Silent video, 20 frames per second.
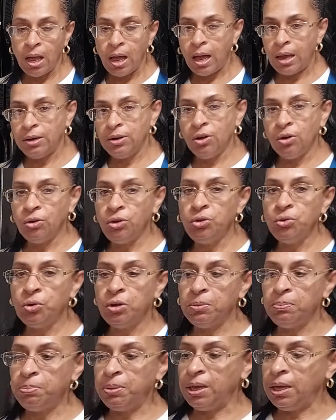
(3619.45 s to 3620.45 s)
I know you
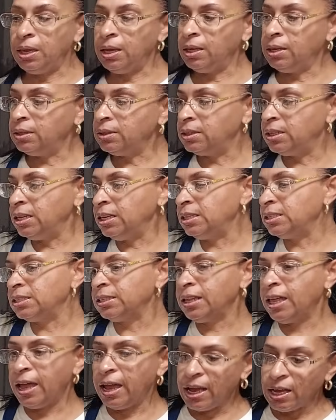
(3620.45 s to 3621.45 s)
could be, these
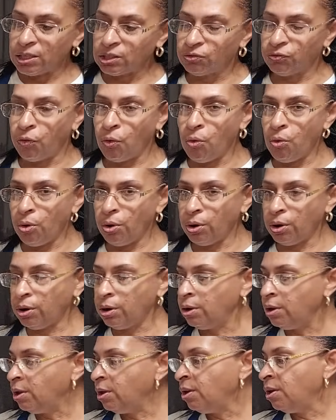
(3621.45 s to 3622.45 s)
last four